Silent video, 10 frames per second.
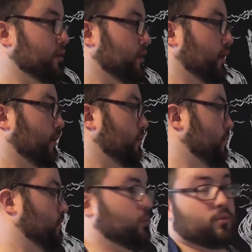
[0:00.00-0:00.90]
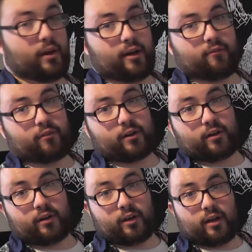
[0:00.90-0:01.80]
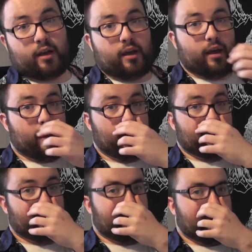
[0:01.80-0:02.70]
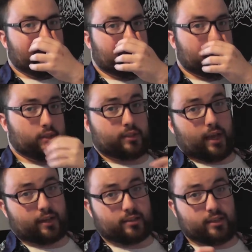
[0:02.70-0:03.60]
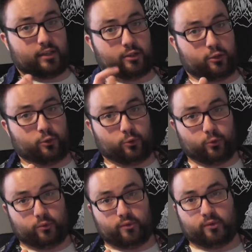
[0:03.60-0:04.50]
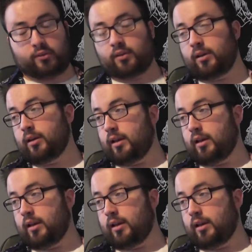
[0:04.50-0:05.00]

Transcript: you know, whatever. Anyway, sexy dudes.